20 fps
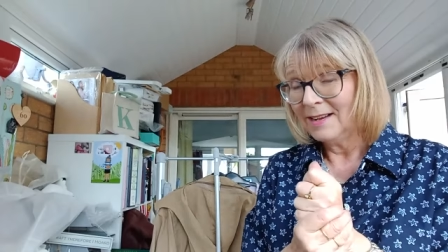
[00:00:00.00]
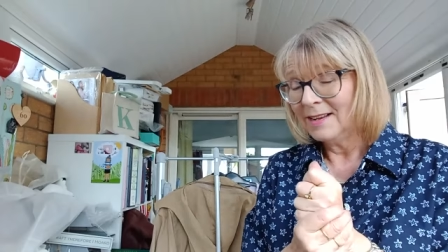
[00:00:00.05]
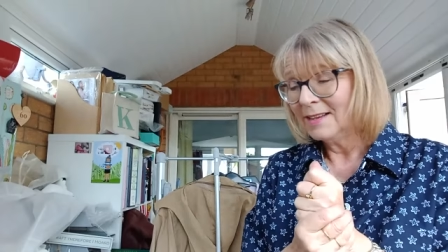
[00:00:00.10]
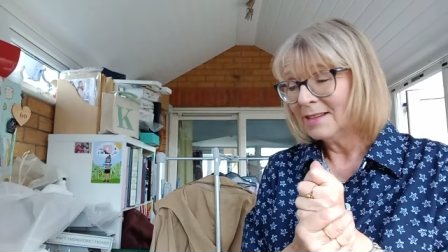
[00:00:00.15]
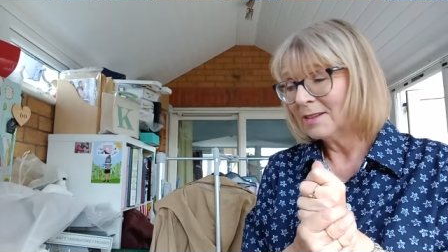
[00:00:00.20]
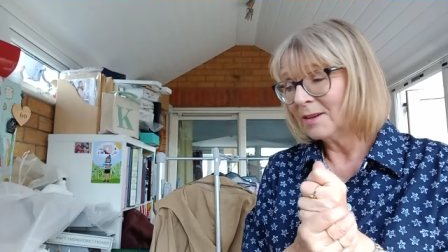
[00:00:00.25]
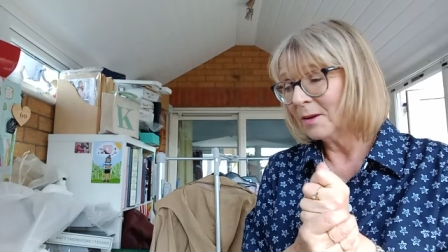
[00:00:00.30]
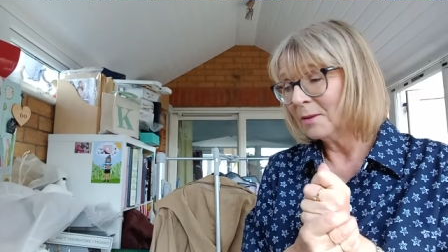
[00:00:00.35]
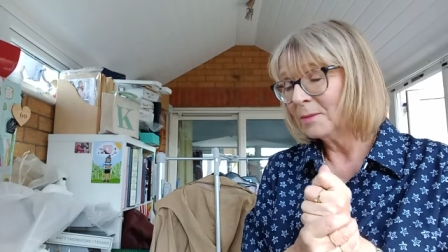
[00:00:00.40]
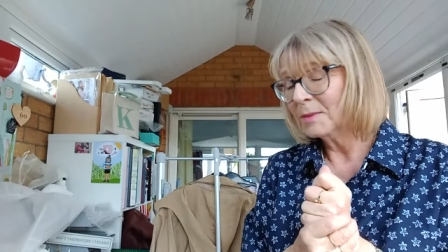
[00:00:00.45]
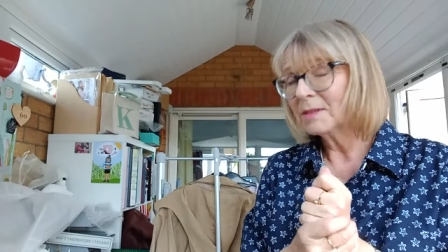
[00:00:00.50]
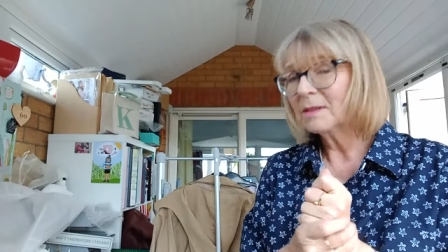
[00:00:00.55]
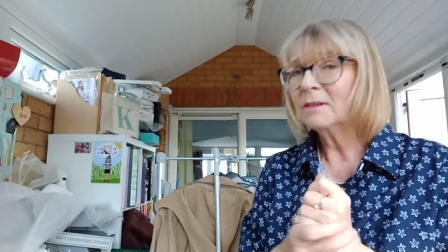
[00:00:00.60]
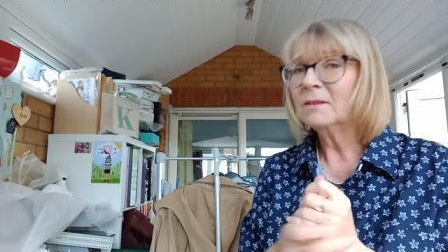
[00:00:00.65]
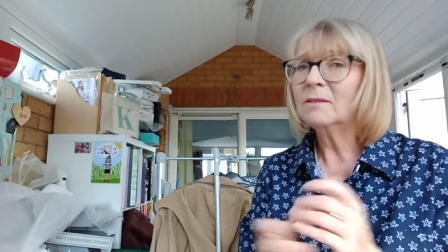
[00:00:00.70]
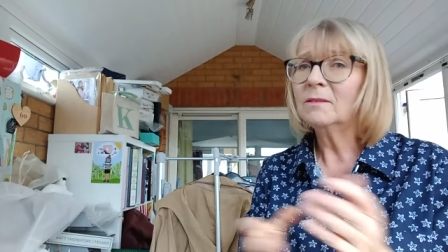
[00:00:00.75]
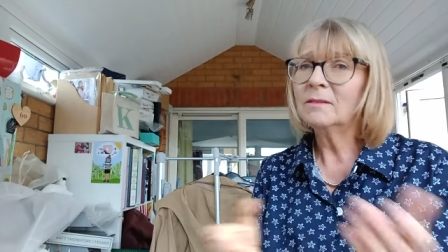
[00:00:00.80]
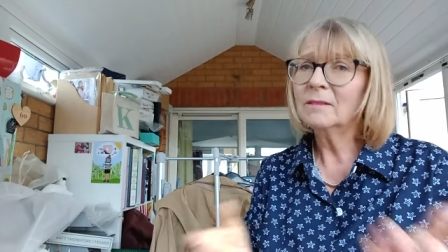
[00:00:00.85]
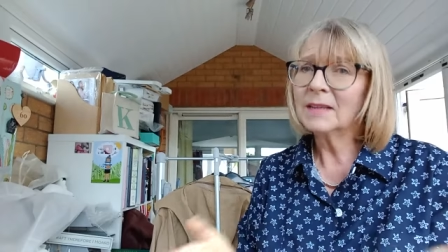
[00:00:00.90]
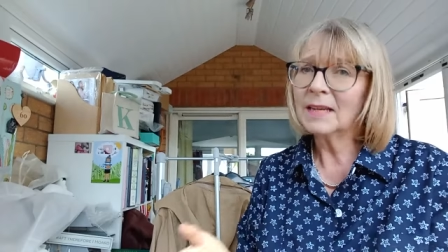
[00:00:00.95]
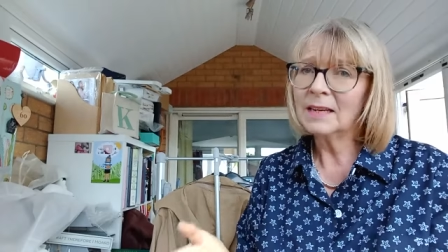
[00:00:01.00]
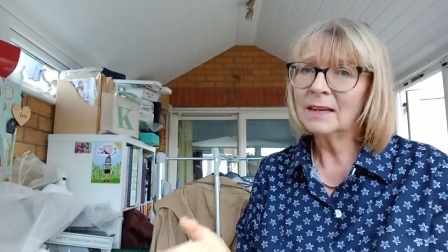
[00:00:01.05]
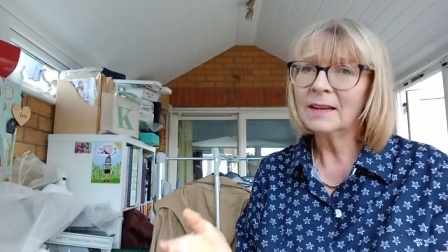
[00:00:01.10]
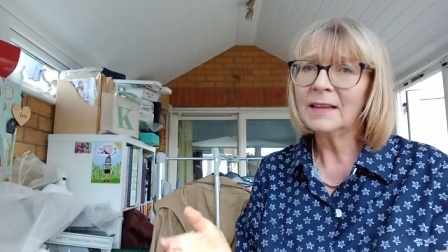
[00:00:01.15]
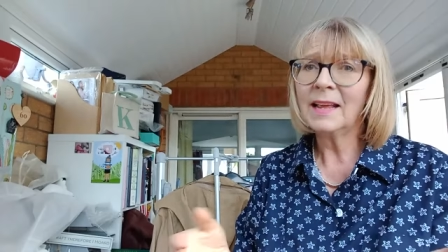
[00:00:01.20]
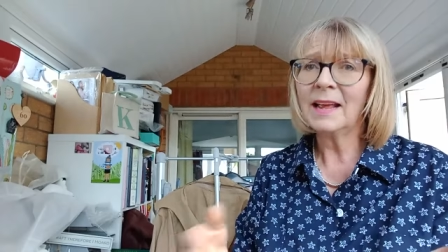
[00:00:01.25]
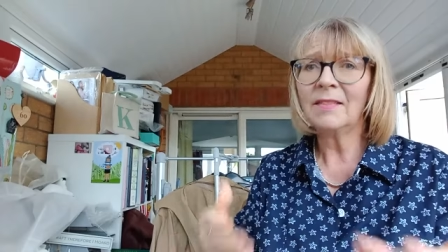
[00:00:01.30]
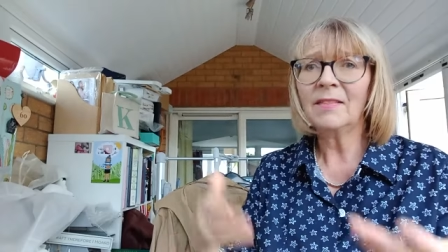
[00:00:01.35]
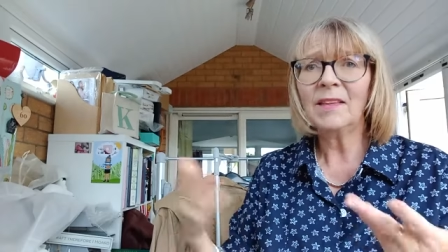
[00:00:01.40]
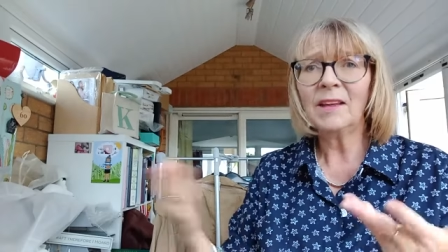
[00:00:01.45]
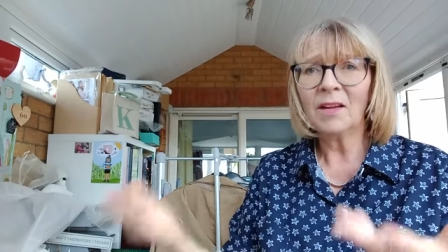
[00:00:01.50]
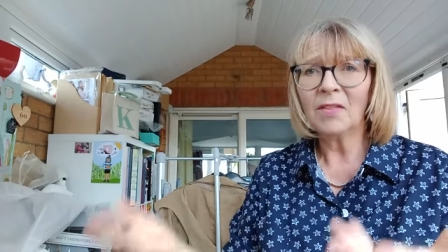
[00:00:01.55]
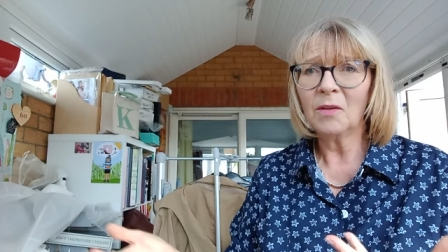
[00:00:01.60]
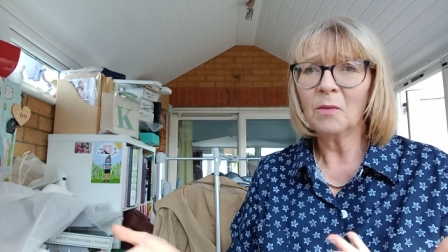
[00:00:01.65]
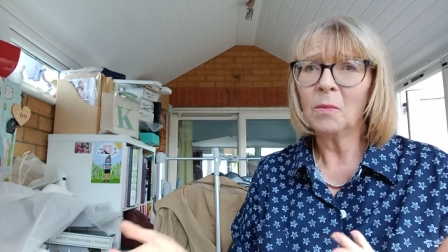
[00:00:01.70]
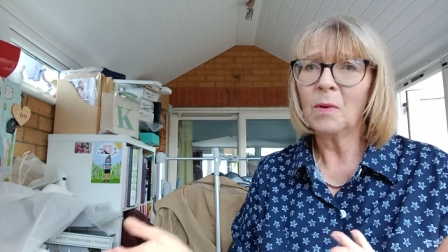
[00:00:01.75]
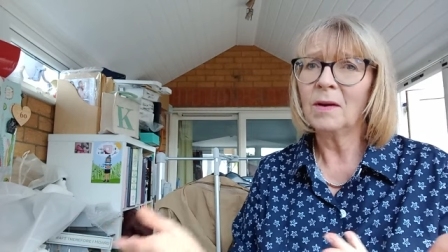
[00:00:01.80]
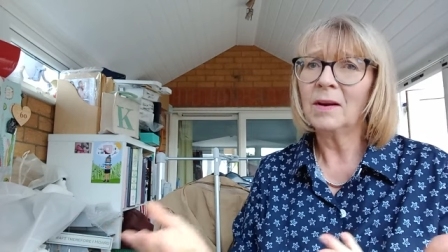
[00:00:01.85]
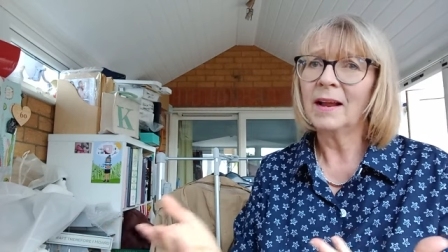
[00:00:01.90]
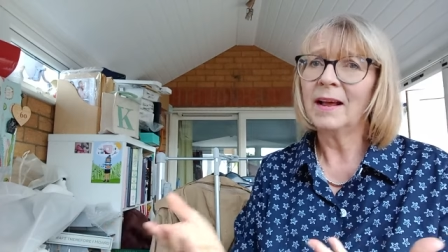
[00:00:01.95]
So I was, oh, can I get the other
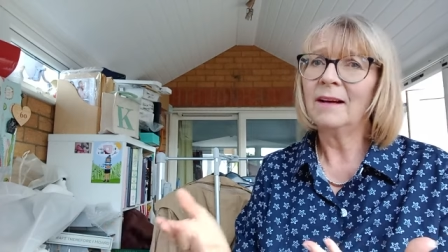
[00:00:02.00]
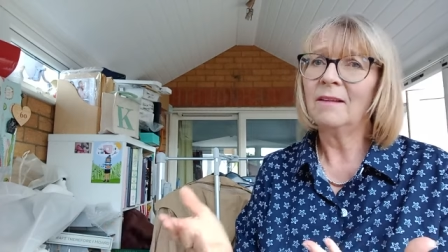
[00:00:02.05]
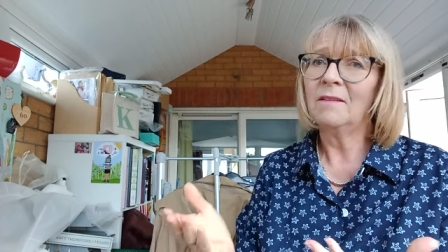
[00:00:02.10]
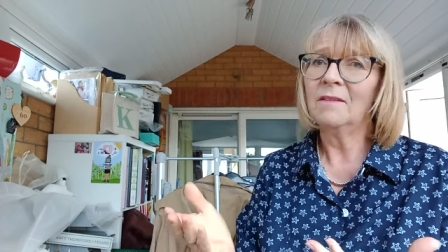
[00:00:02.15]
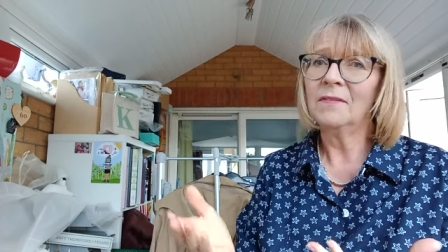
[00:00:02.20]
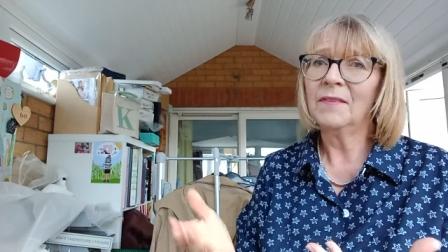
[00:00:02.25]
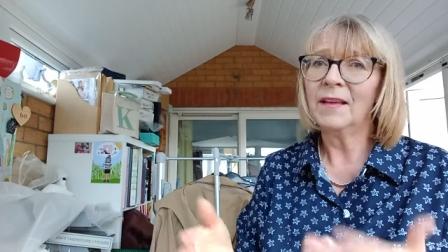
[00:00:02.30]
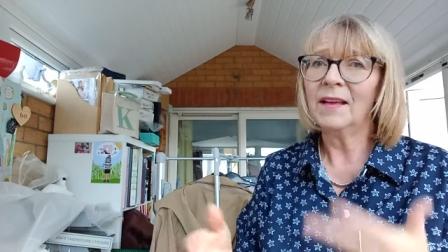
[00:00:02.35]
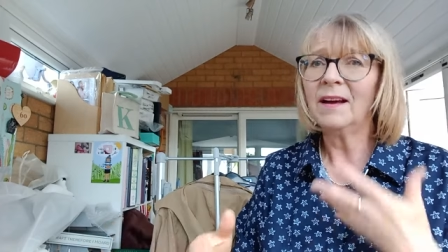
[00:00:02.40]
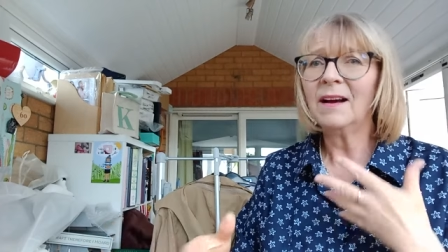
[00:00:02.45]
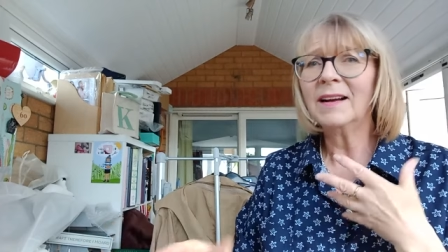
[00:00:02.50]
one out of it?